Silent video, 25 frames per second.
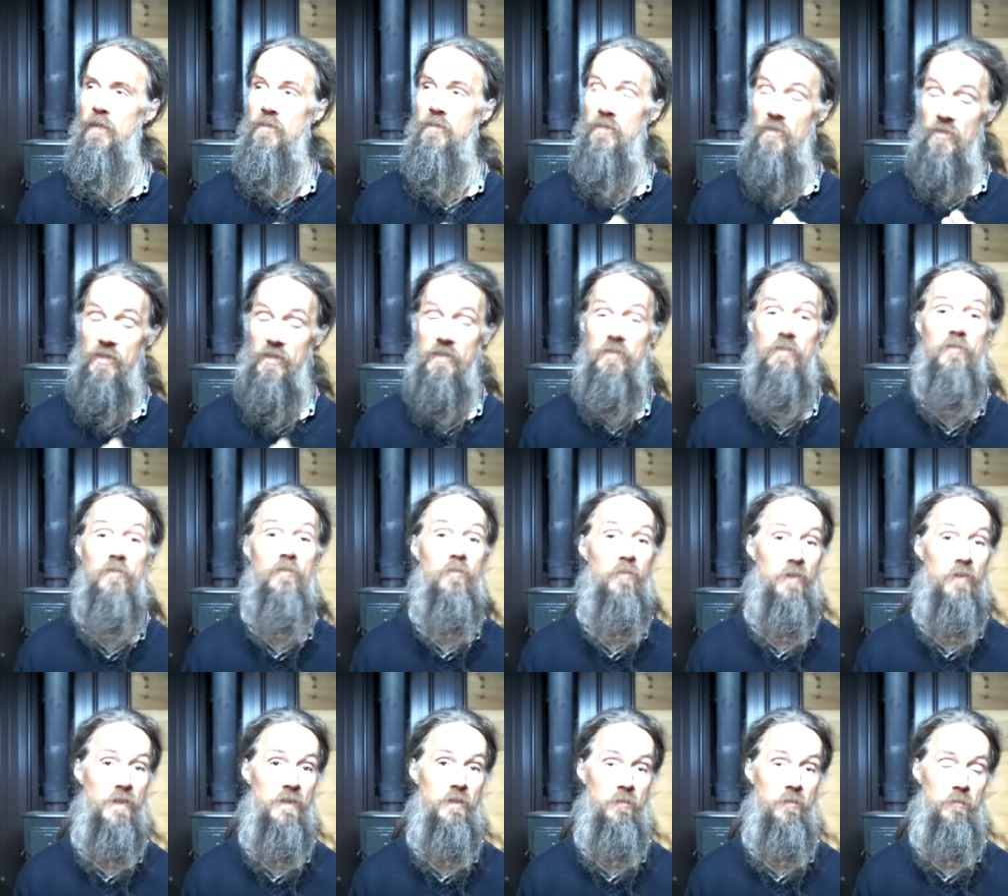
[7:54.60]
it's a sense of
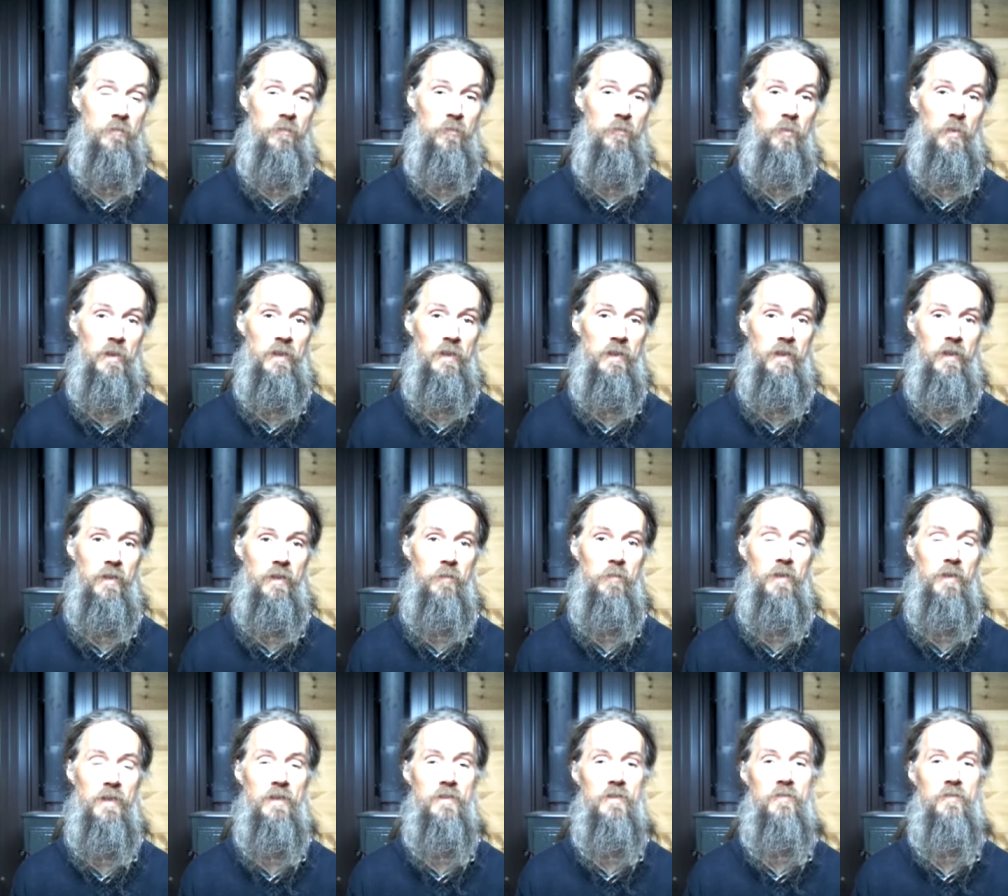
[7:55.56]
freedom really
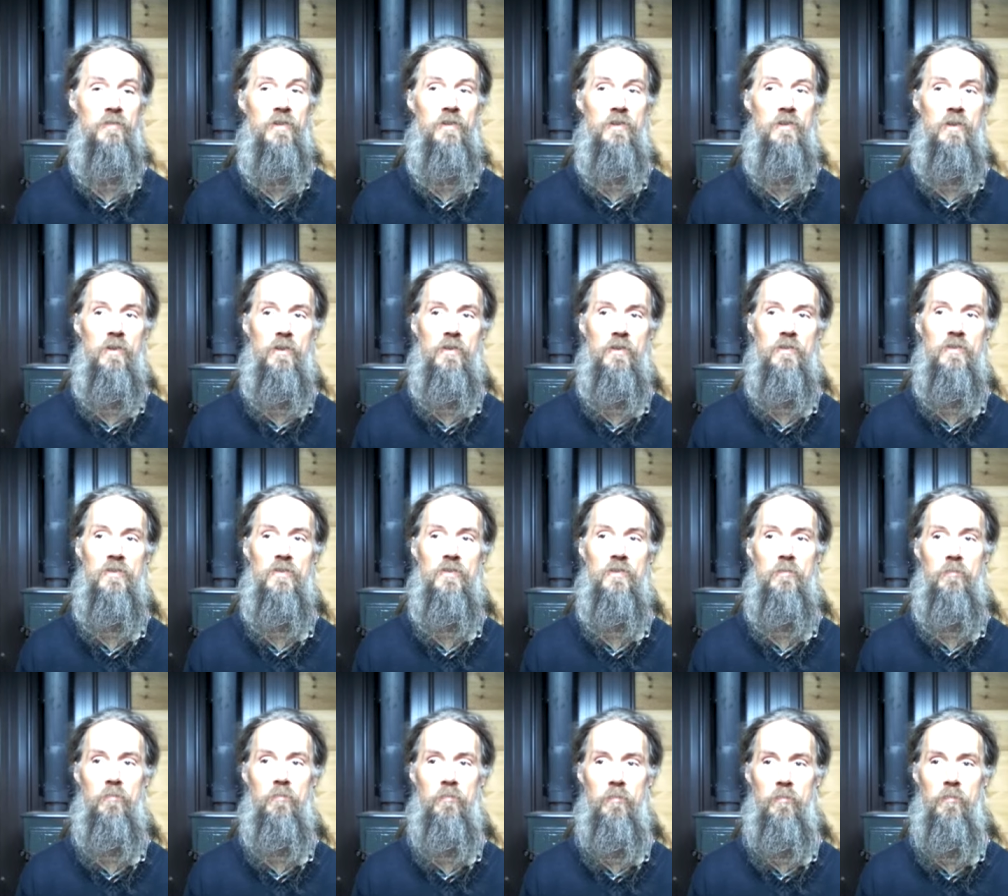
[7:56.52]
because if you notice
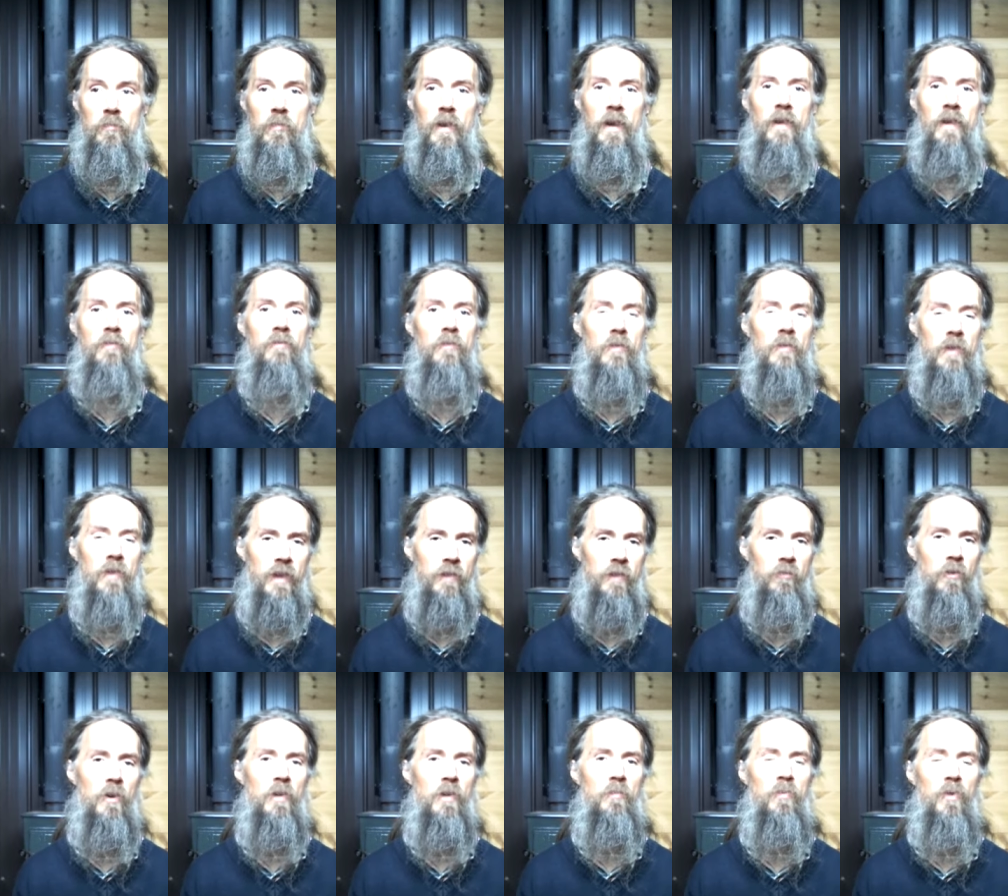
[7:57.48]
like
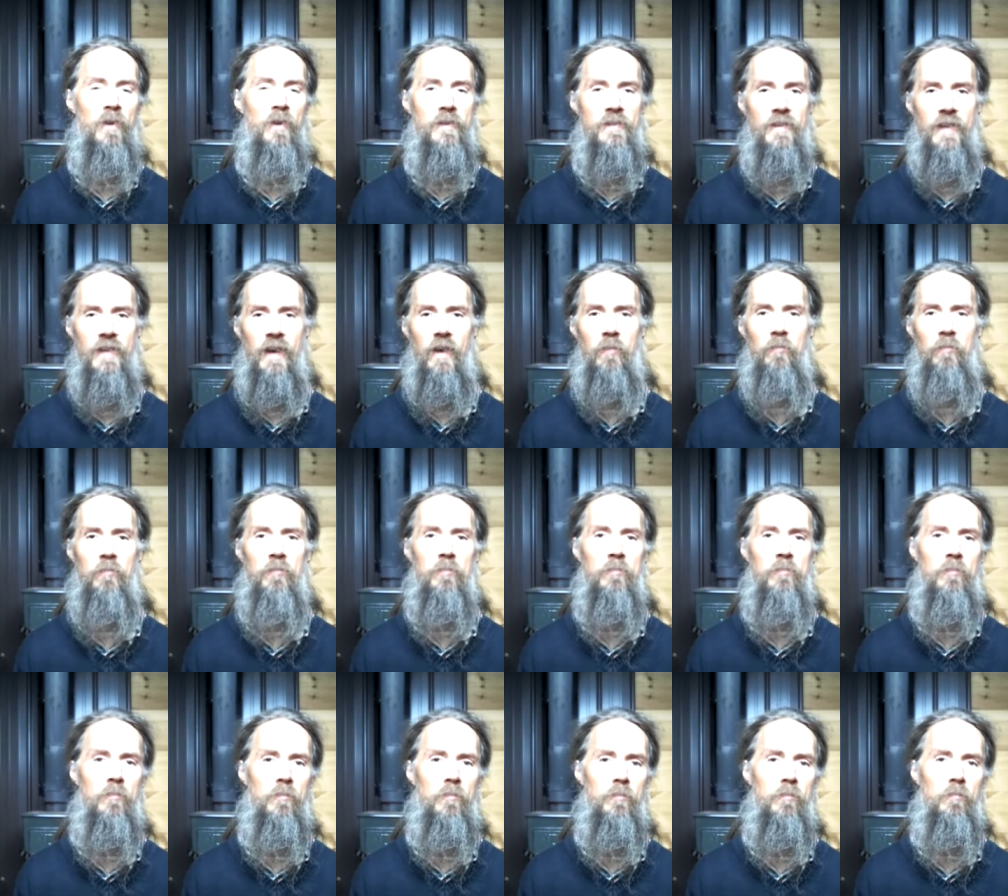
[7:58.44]
i've already pointed out
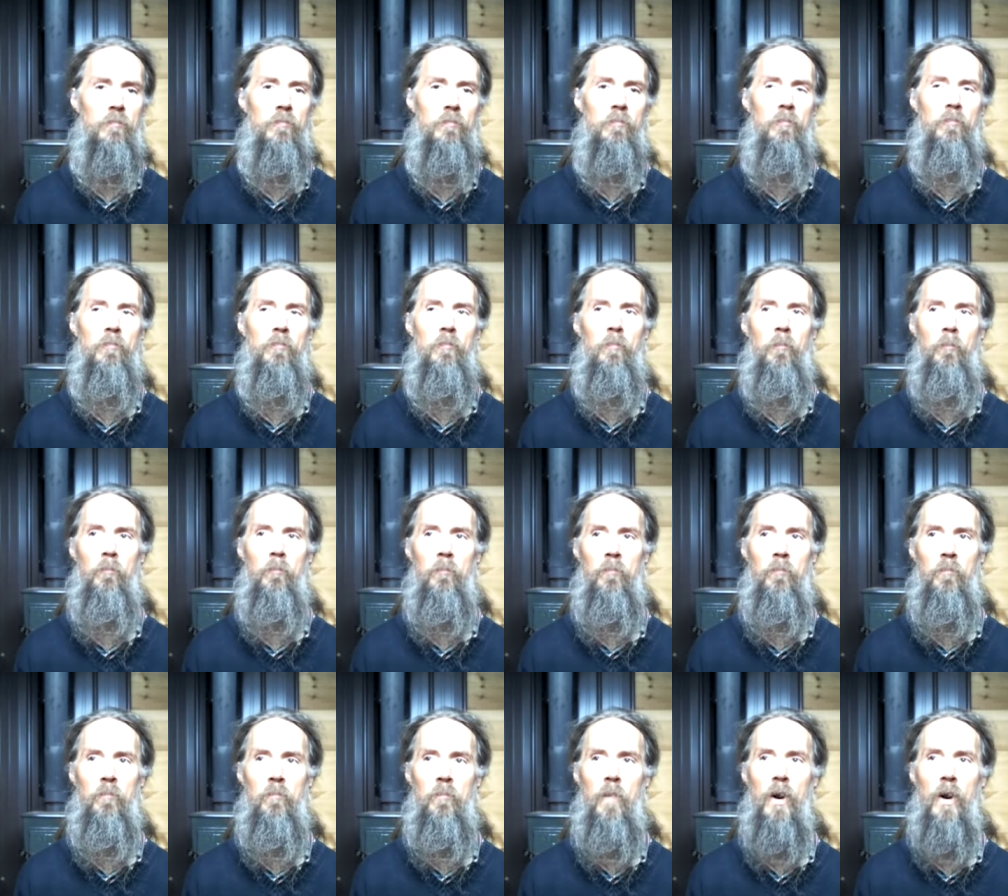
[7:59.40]

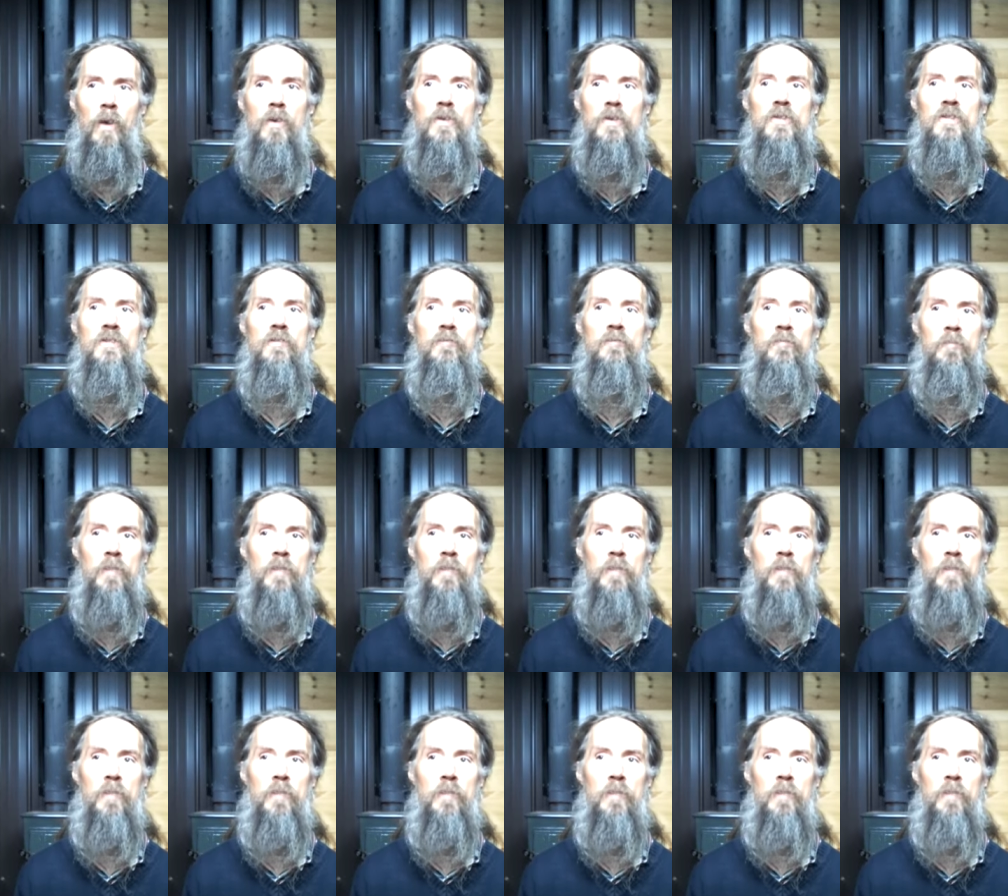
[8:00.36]
most of